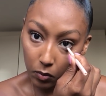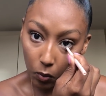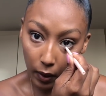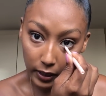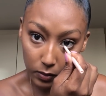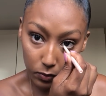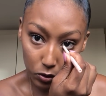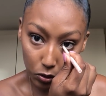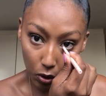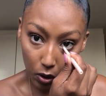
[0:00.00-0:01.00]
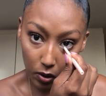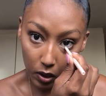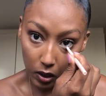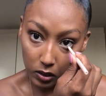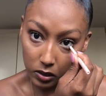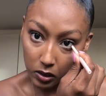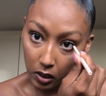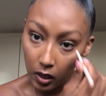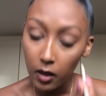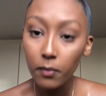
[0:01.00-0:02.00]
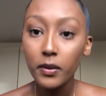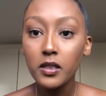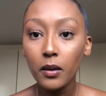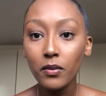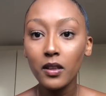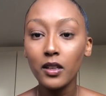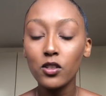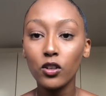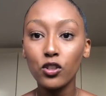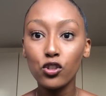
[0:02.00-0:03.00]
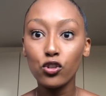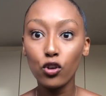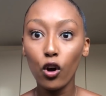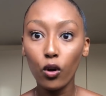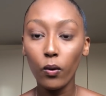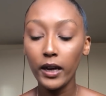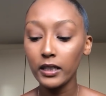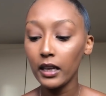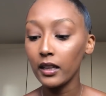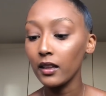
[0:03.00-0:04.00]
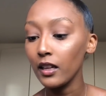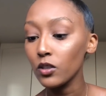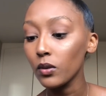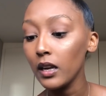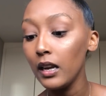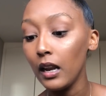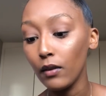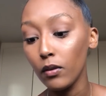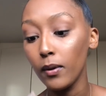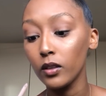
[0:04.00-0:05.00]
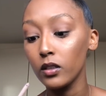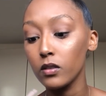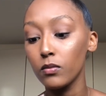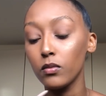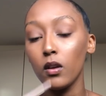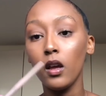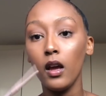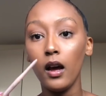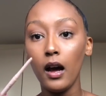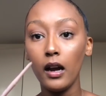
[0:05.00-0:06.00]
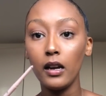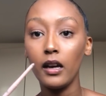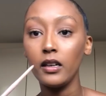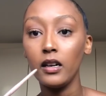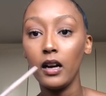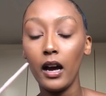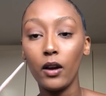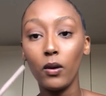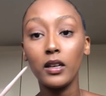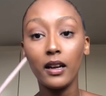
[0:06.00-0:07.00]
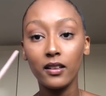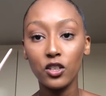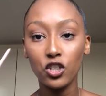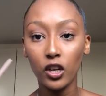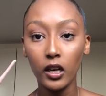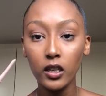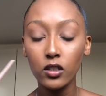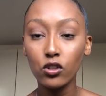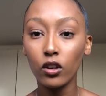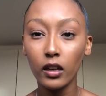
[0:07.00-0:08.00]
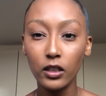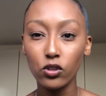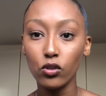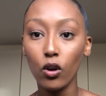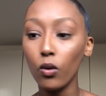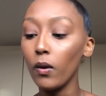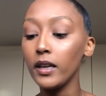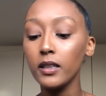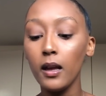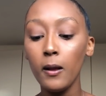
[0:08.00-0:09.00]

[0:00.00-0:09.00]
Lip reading: white mascaras, but something that's not stark white, like that's what I love about this eyeliner. I quite like the shade. It's not like stark white.